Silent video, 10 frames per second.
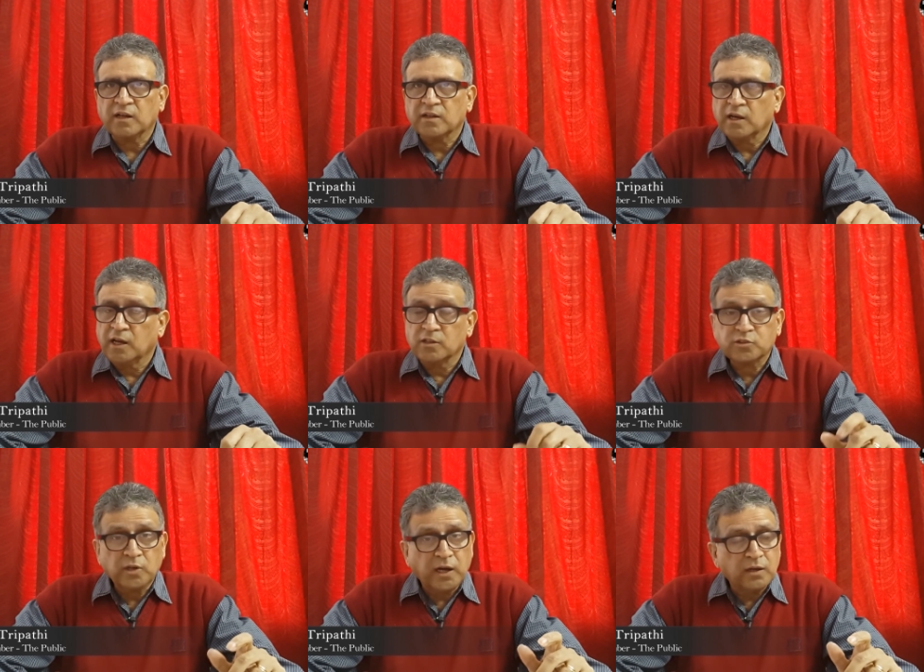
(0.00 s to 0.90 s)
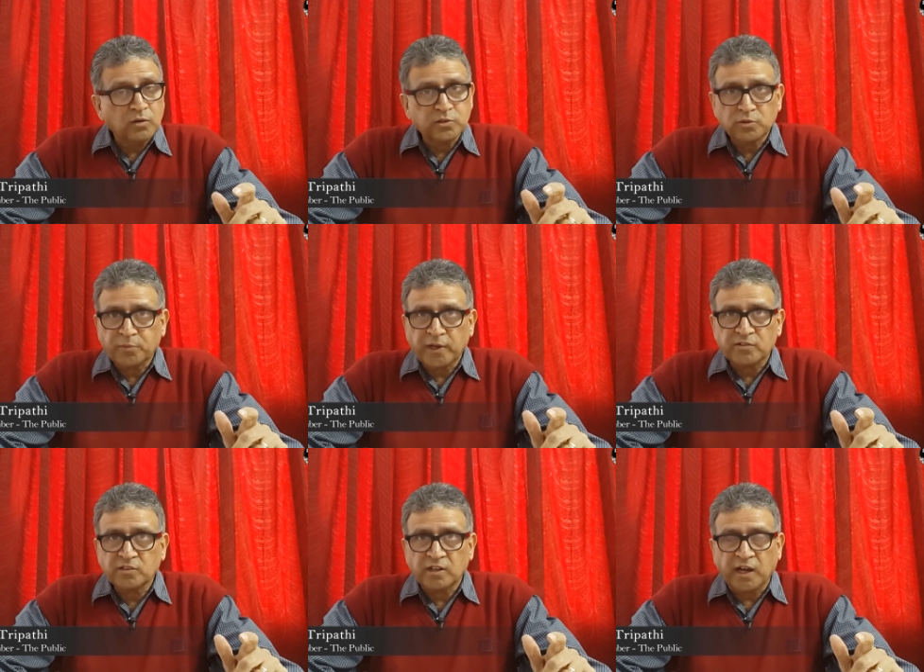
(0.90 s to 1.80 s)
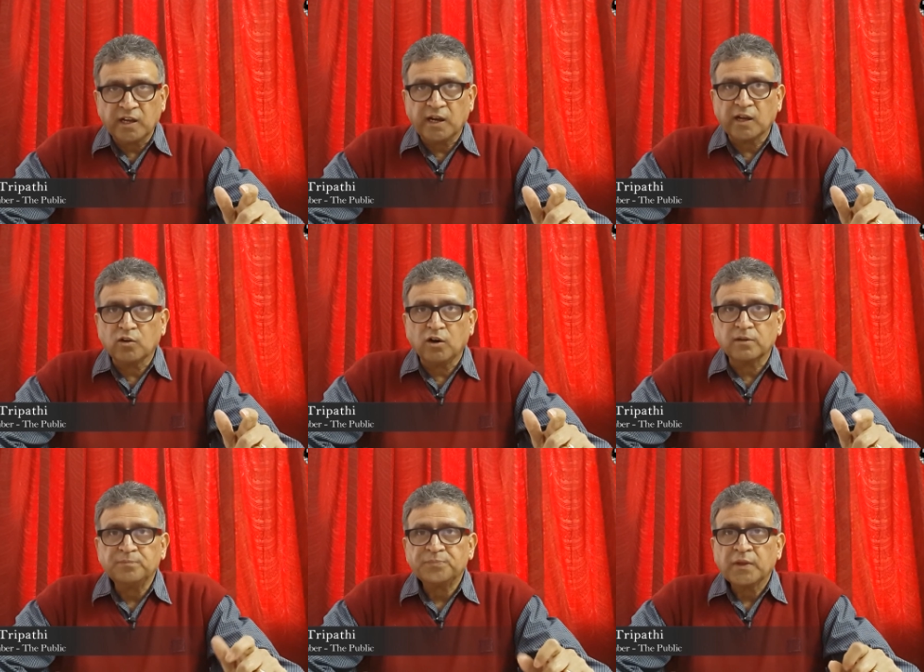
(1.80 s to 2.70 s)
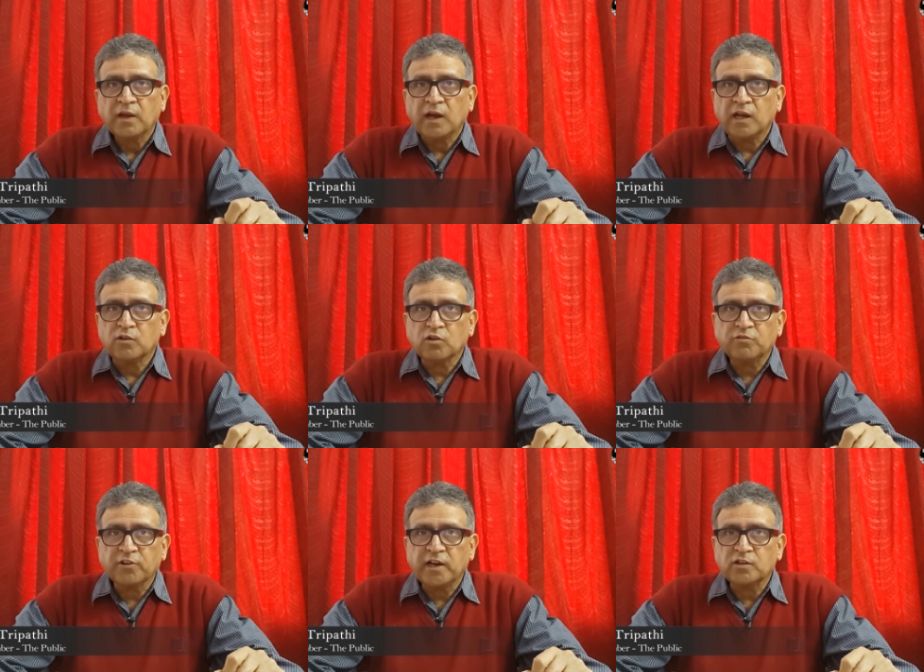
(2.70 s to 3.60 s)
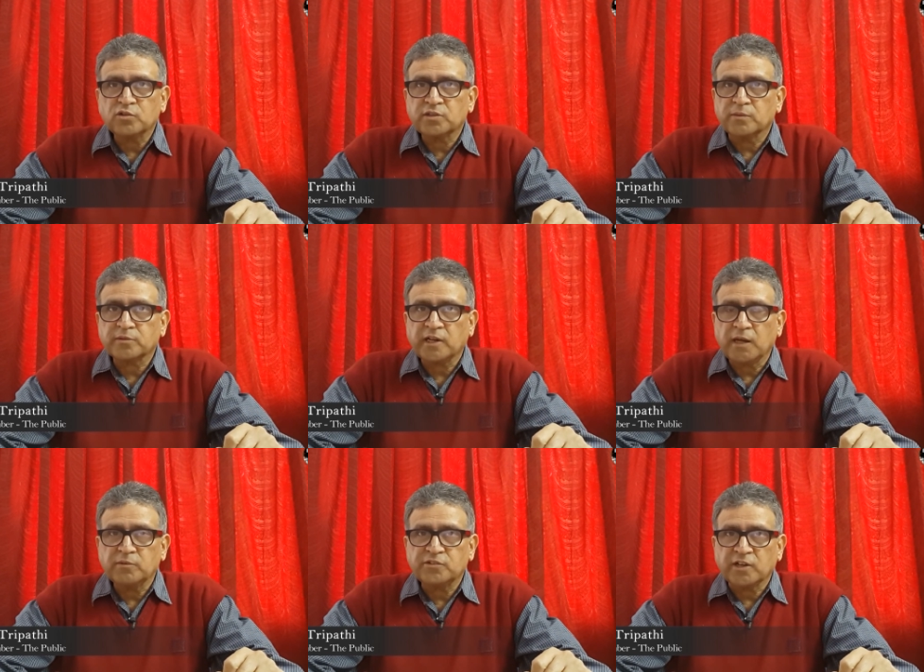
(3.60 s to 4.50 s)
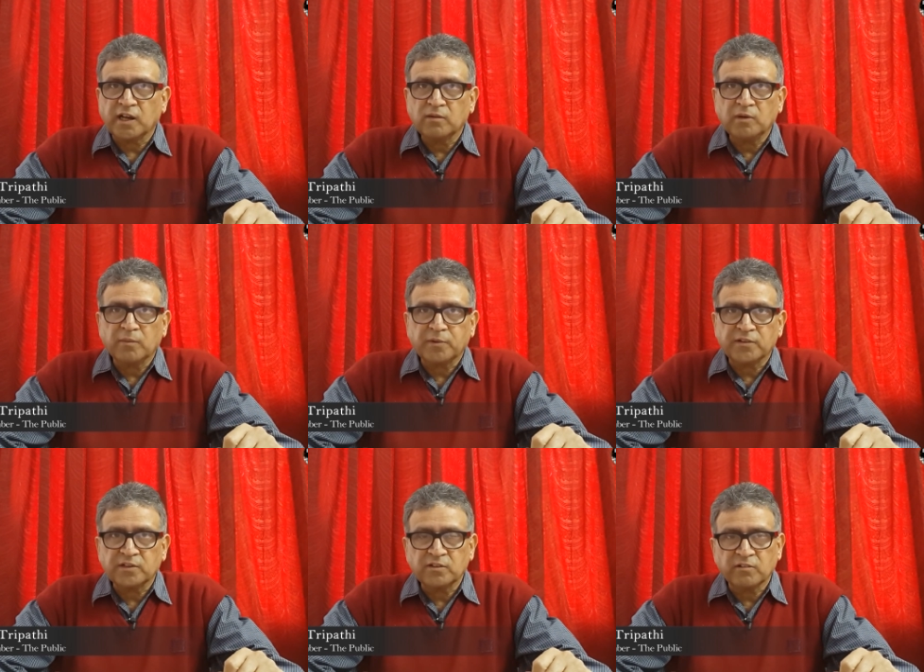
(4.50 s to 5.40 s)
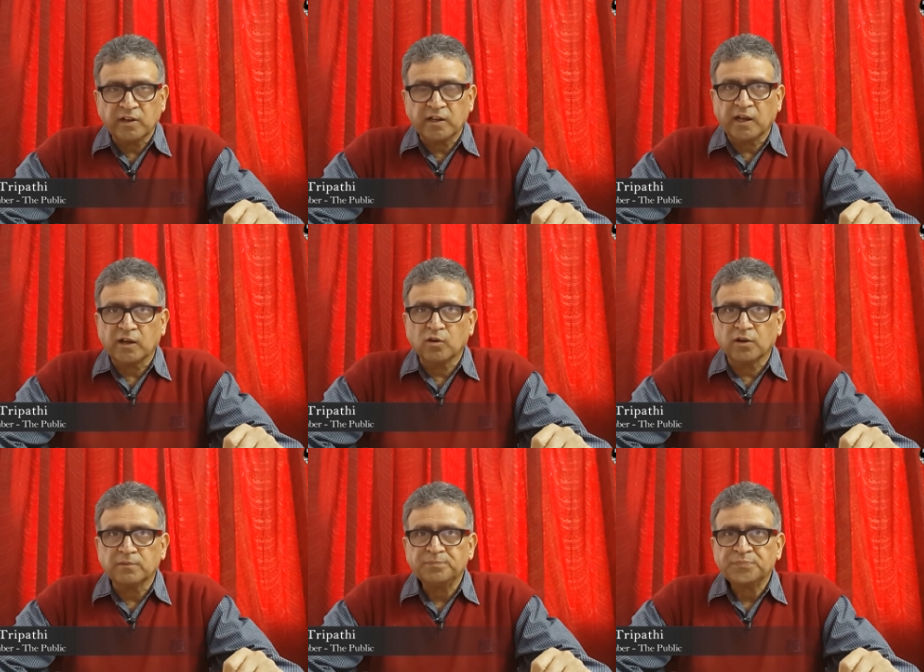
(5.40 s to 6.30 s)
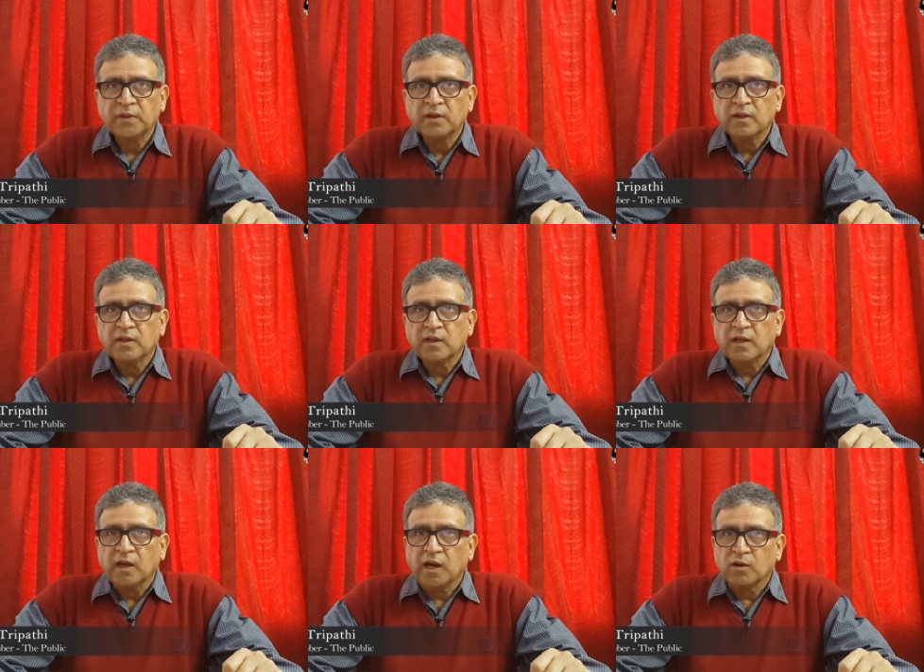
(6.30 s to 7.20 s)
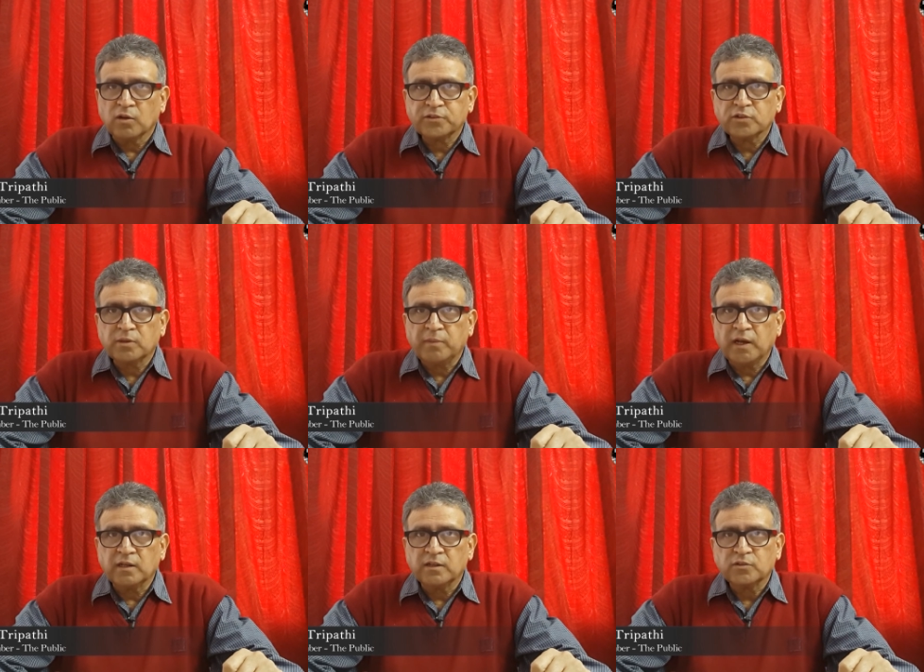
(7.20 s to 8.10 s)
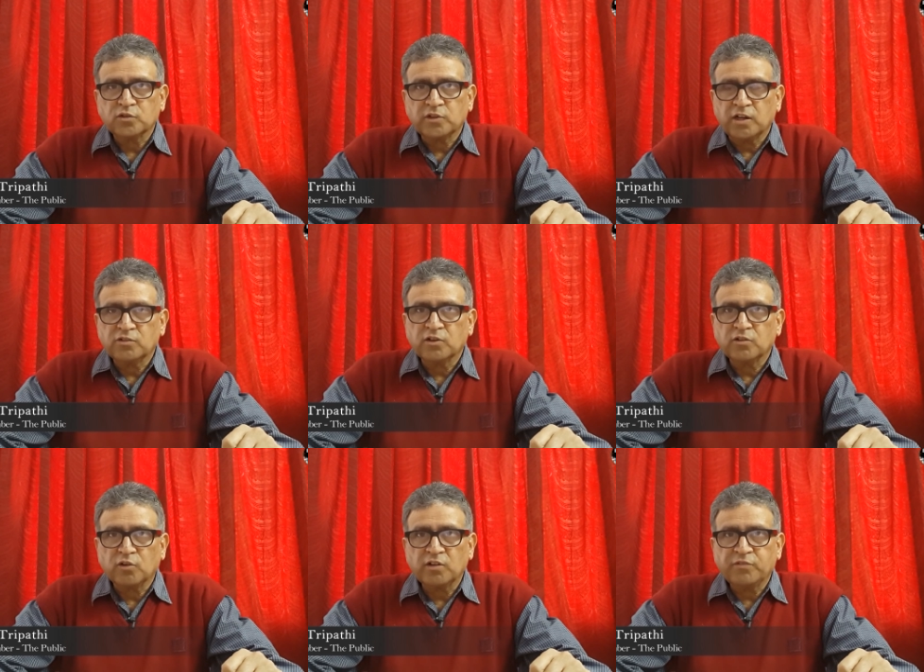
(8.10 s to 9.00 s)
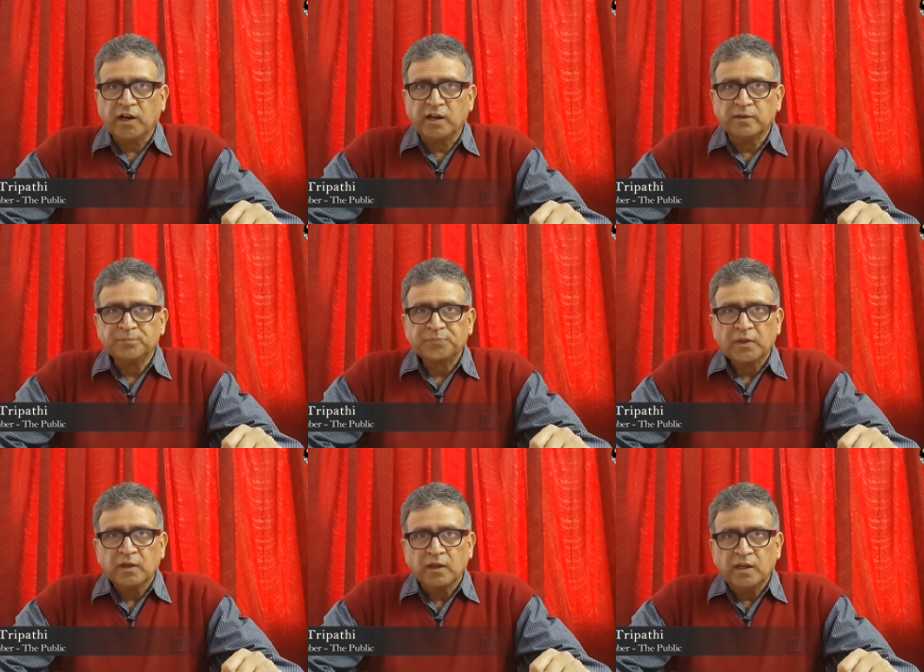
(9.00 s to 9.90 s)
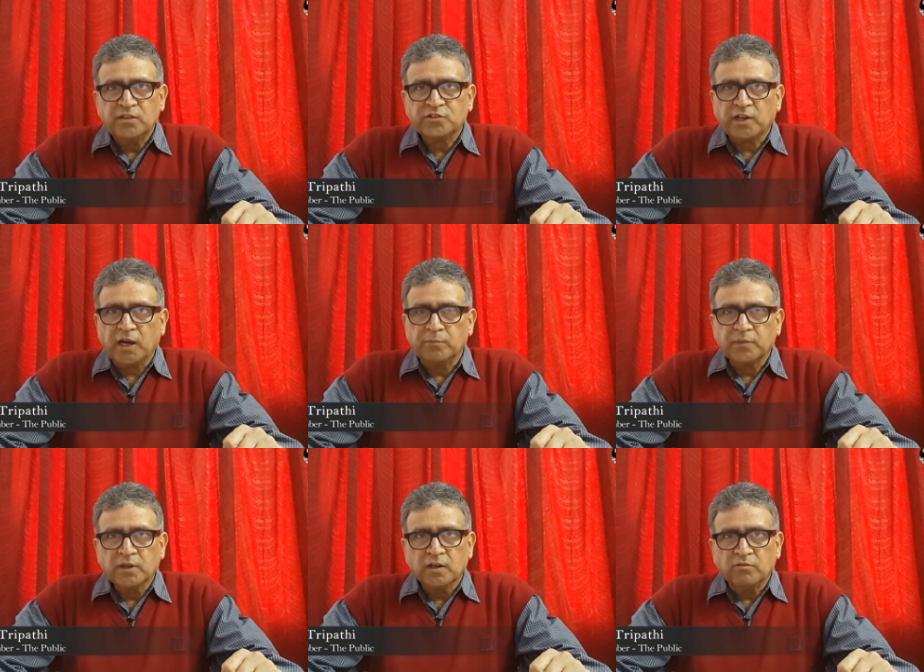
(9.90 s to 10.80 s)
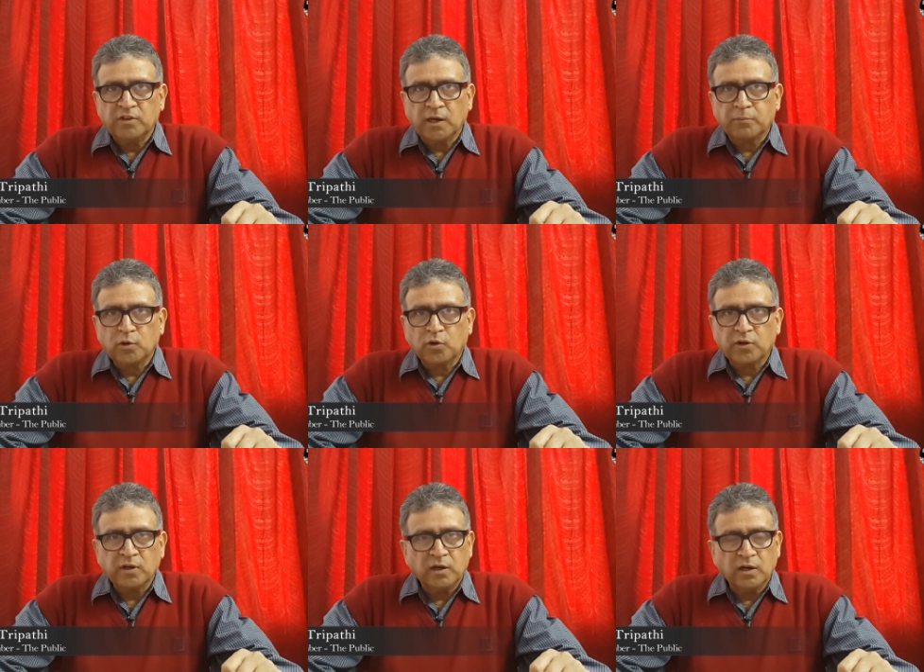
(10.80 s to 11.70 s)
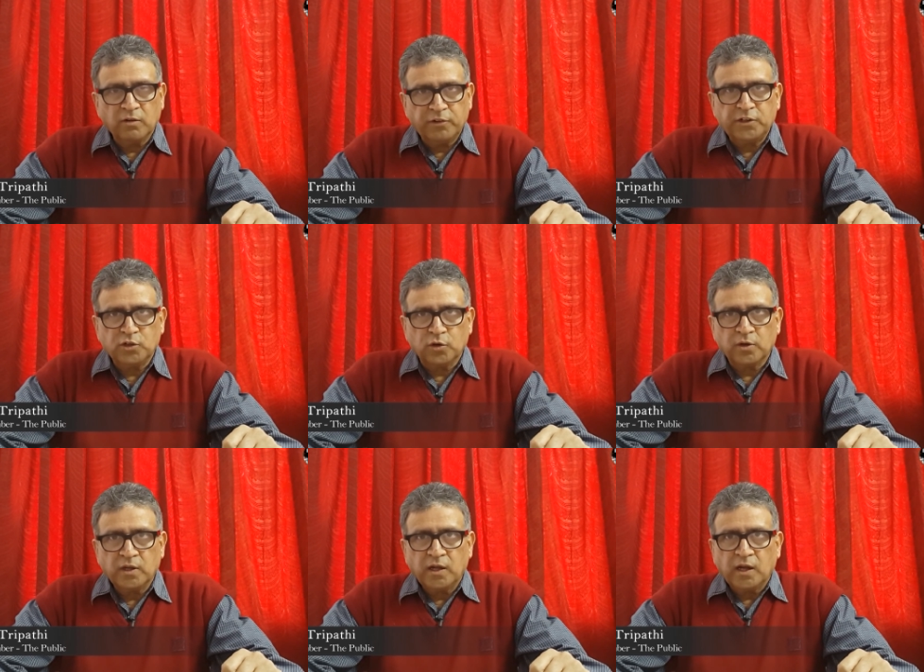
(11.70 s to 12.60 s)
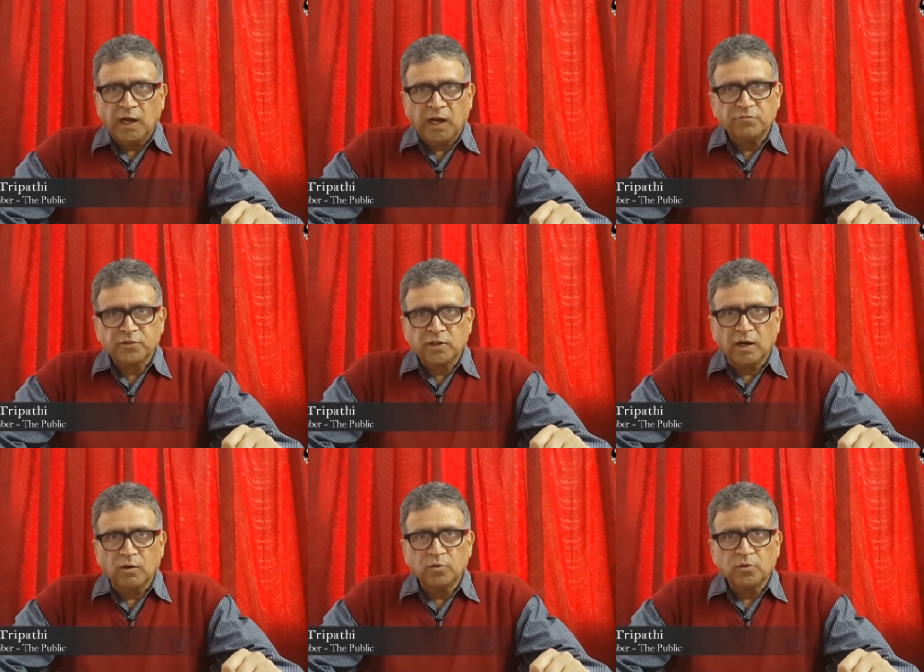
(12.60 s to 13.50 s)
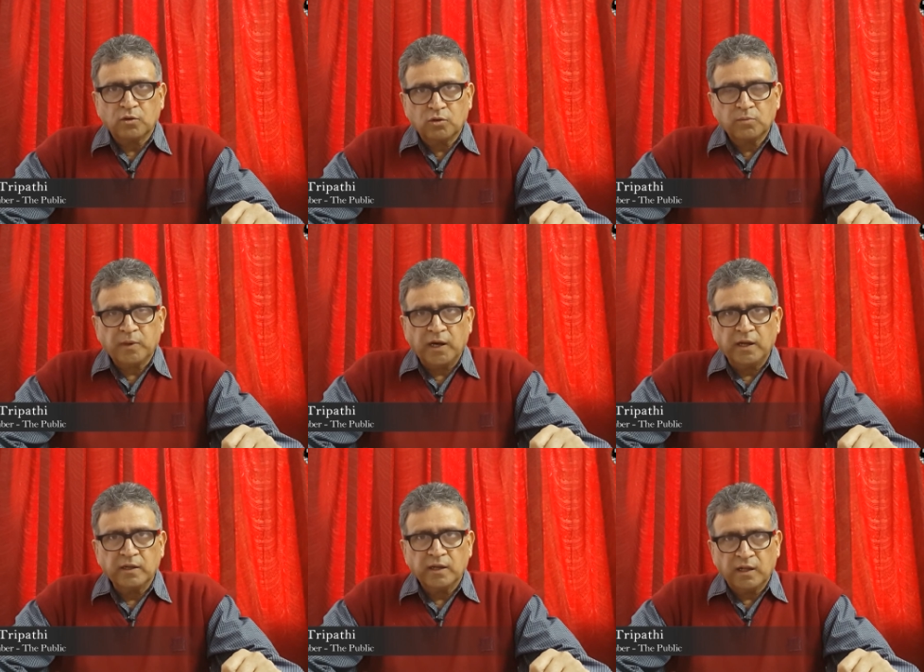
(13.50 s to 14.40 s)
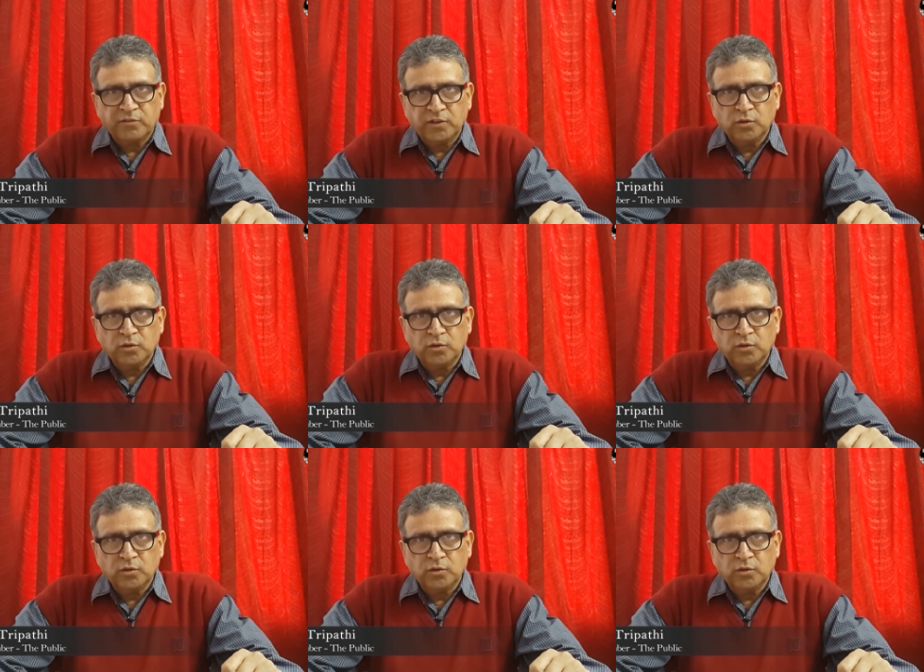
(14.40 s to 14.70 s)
and also press the like icon and don't forget to subscribe the channel by pressing the red icon and also the bell so that you are notified each time we upload a video. And for now, goodbye and see you